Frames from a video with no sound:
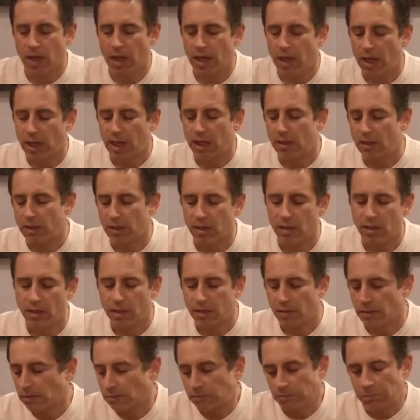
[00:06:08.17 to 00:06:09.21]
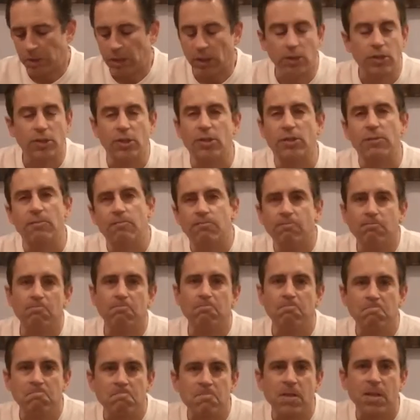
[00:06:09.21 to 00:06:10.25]
And you know, just
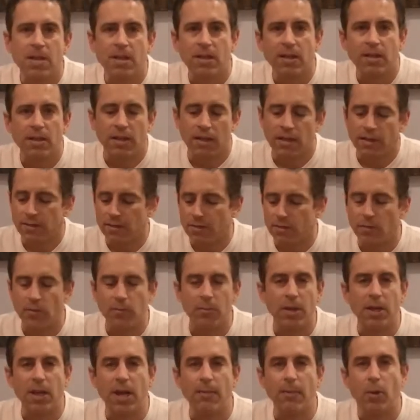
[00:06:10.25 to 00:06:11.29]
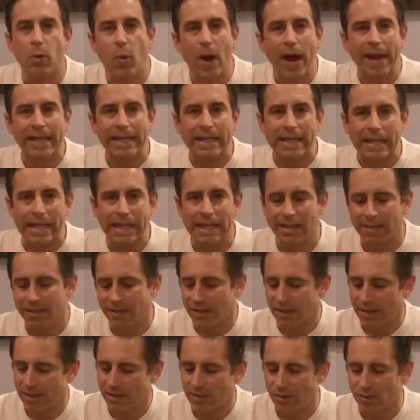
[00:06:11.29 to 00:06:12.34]
as you become a wine geek,
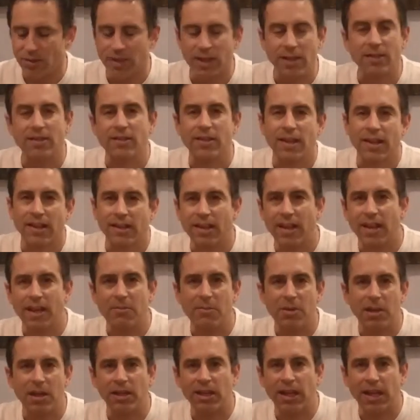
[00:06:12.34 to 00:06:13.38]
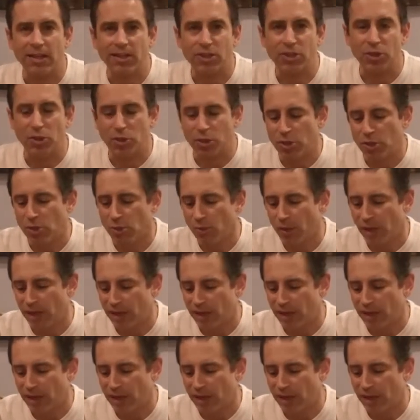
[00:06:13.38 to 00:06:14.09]
these are things that kind of mean a lot to you.